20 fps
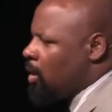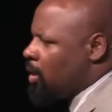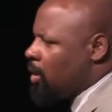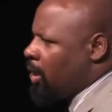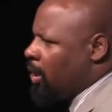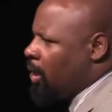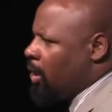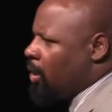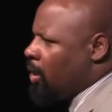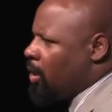you
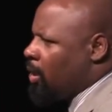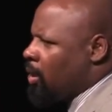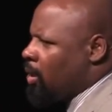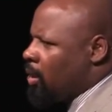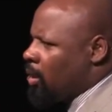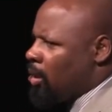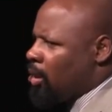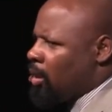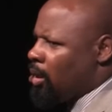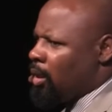see,
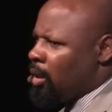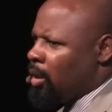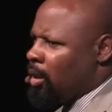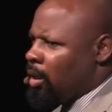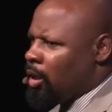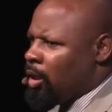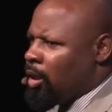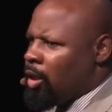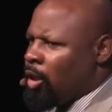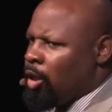
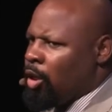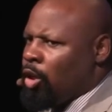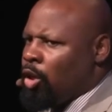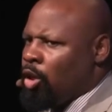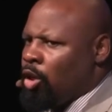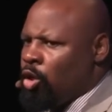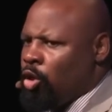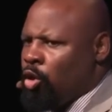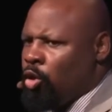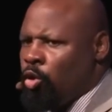
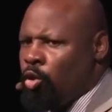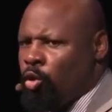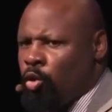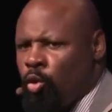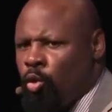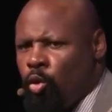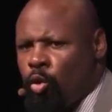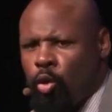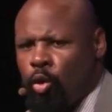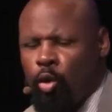
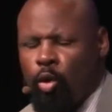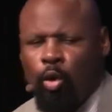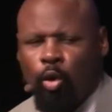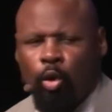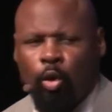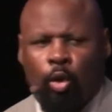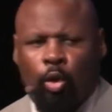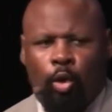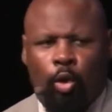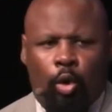you
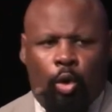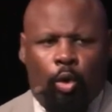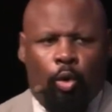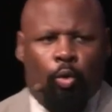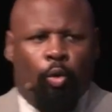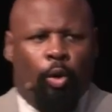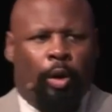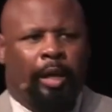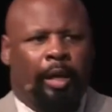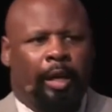
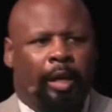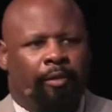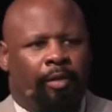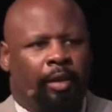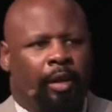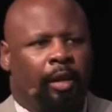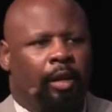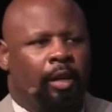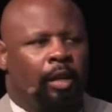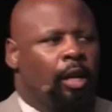were
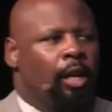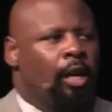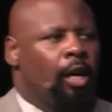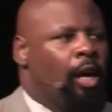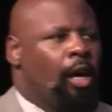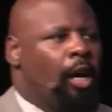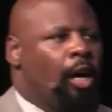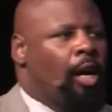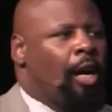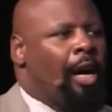given
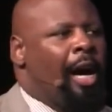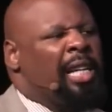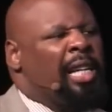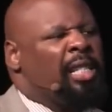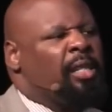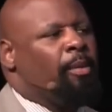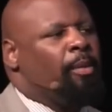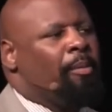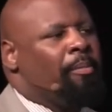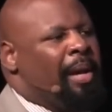a
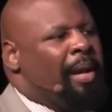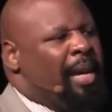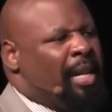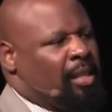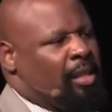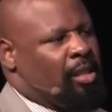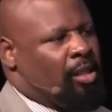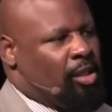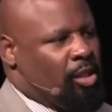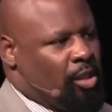gospel
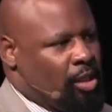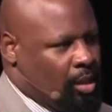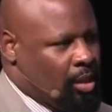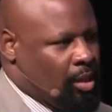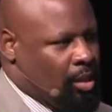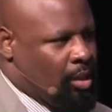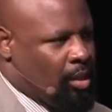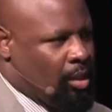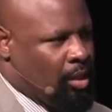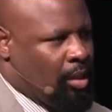message
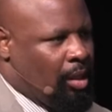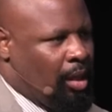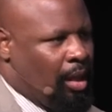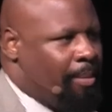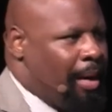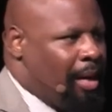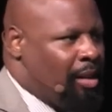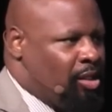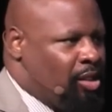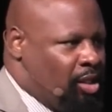
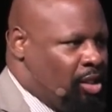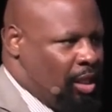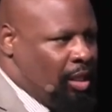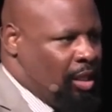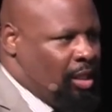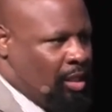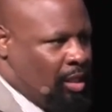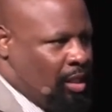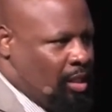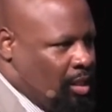about
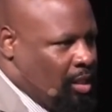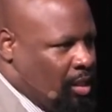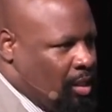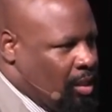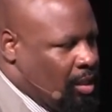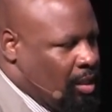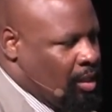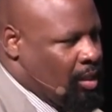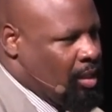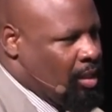
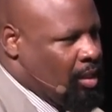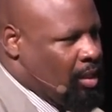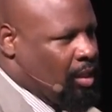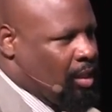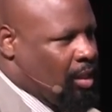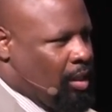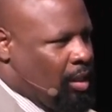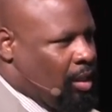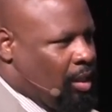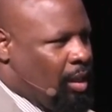Jesus
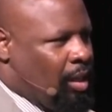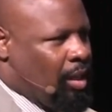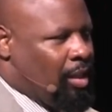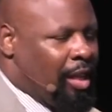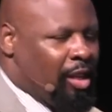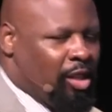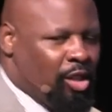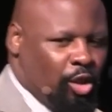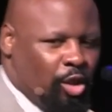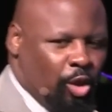
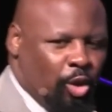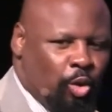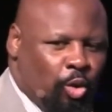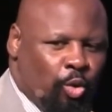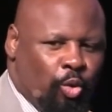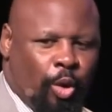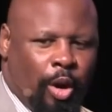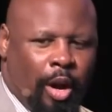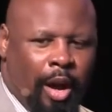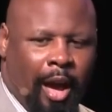that
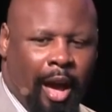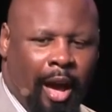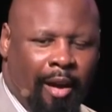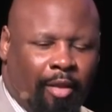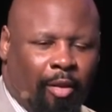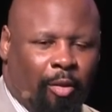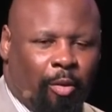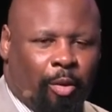you have a